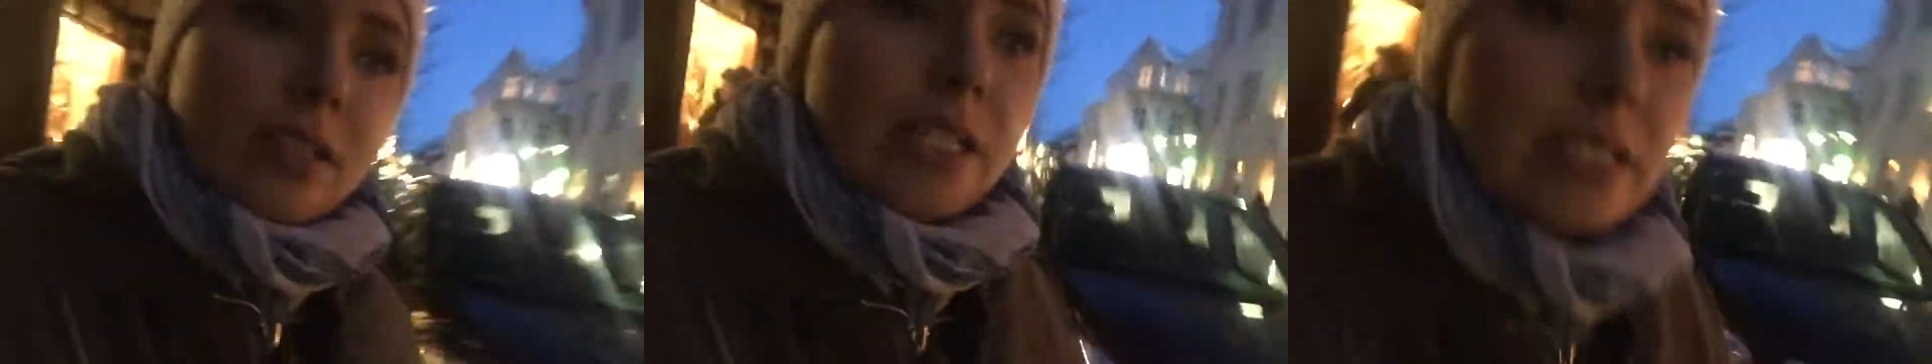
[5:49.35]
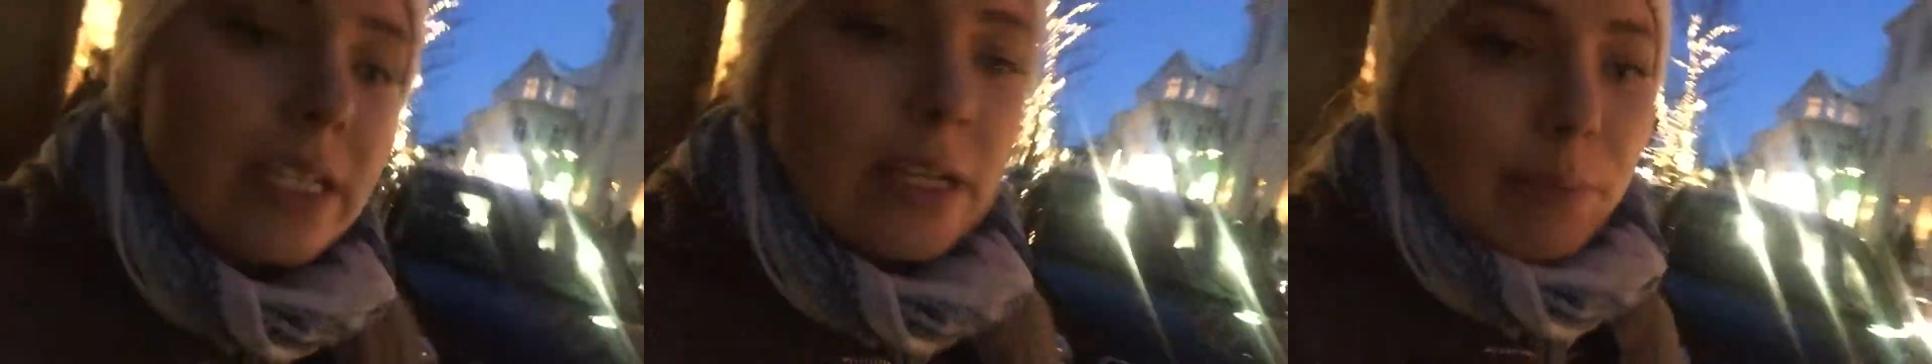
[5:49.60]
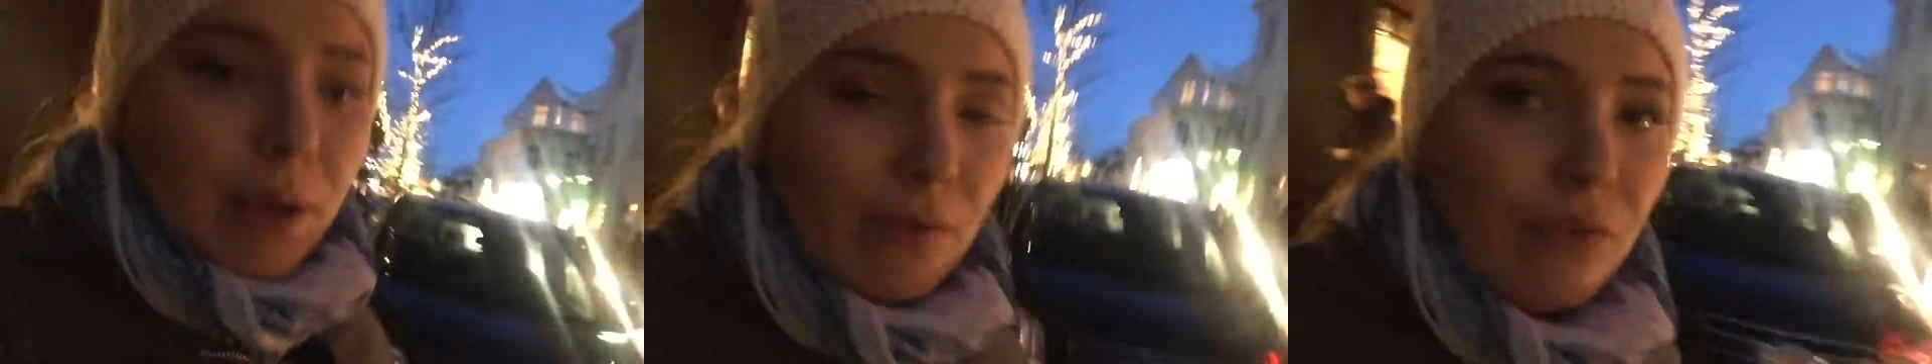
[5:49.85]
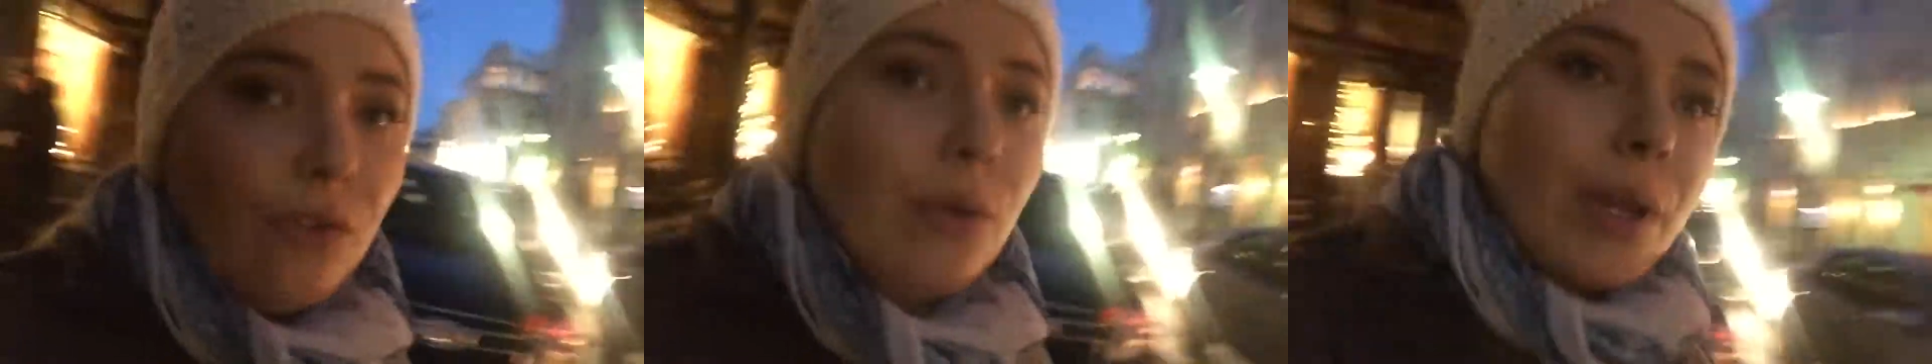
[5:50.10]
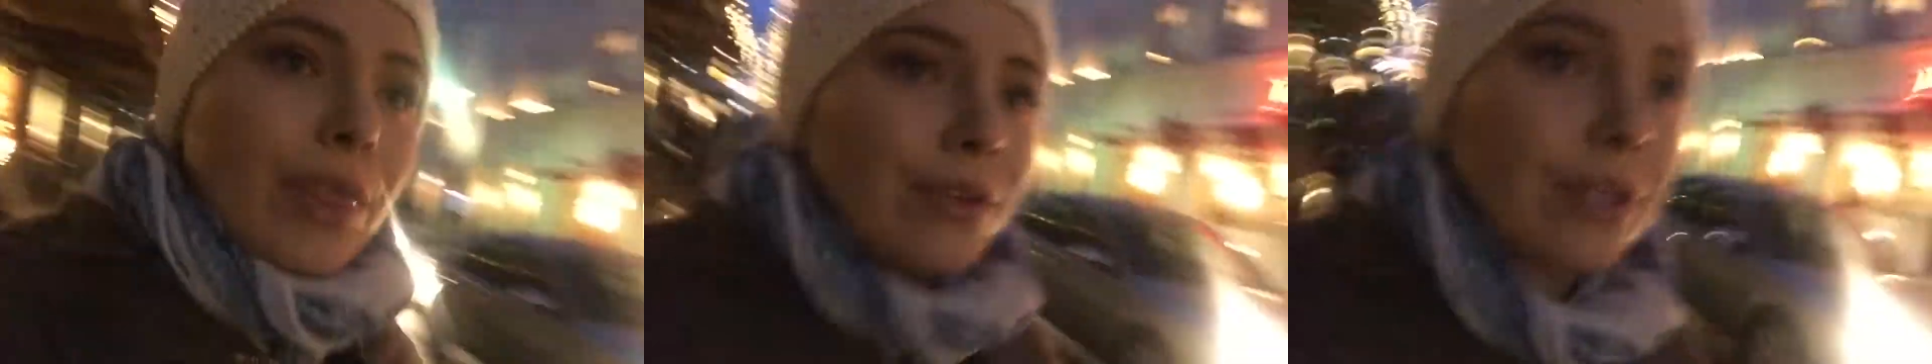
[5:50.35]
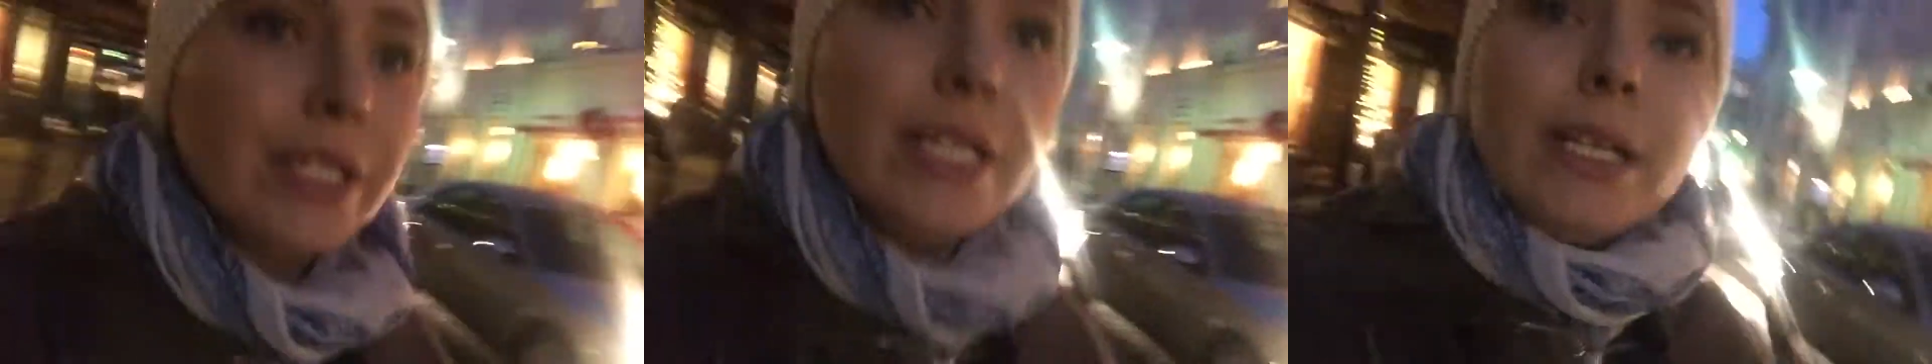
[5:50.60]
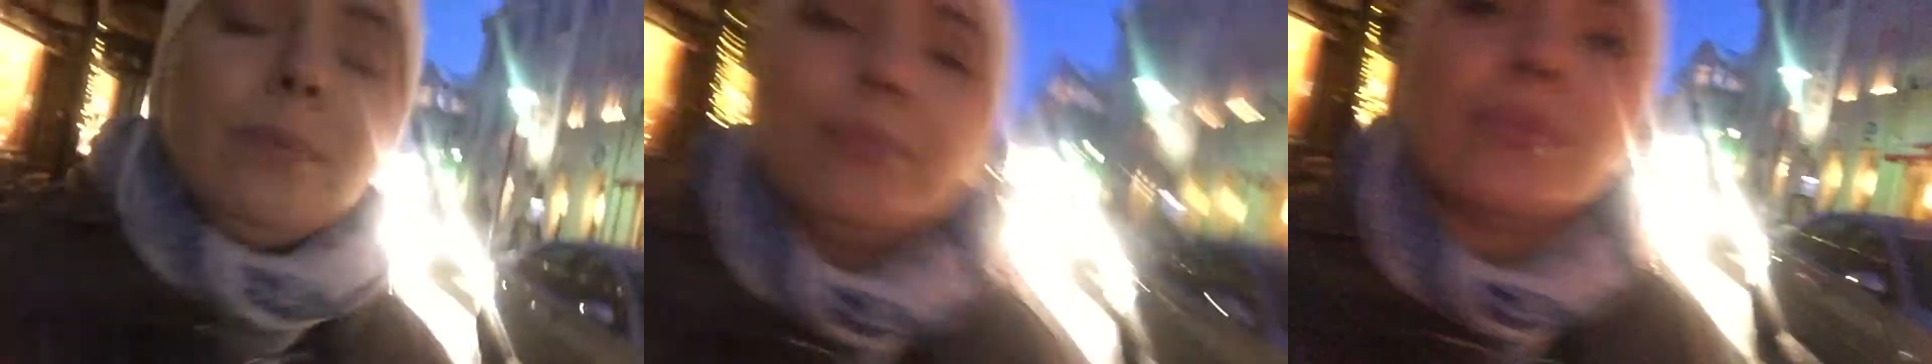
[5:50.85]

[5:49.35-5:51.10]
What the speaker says: It's about 4:30